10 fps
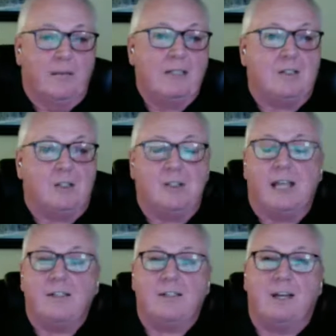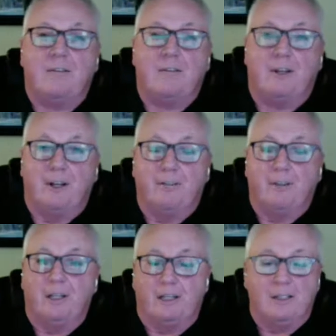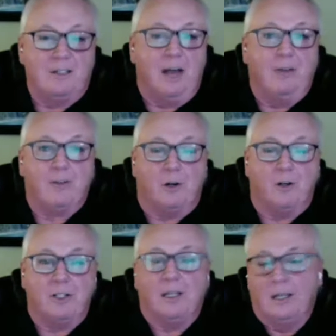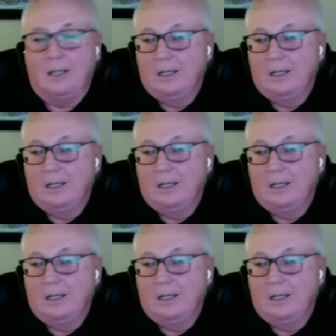based just outside Philadelphia in South Jersey.